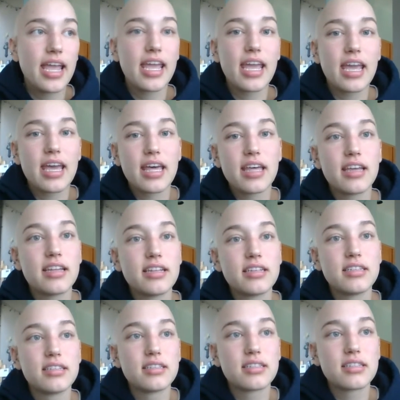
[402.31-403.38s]

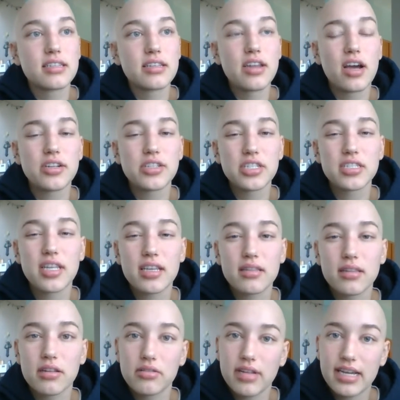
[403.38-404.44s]
and not just like
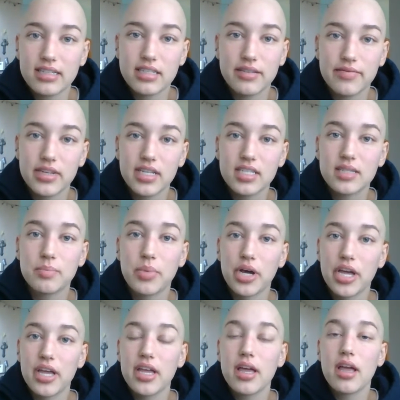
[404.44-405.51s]
little activities,
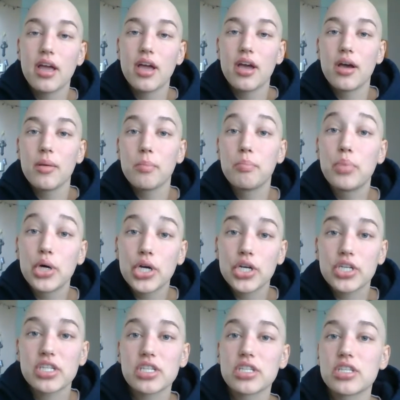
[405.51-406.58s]
but
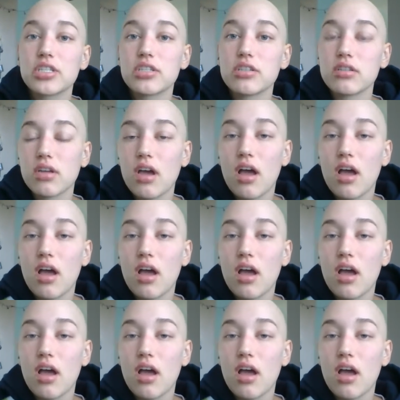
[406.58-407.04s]
books,